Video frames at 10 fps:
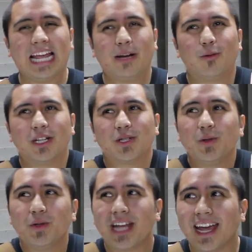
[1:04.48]
what,
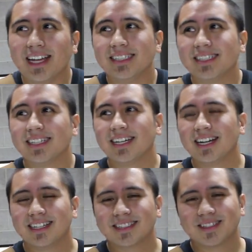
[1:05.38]
2 days,
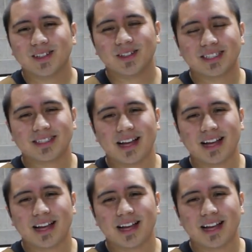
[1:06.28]
so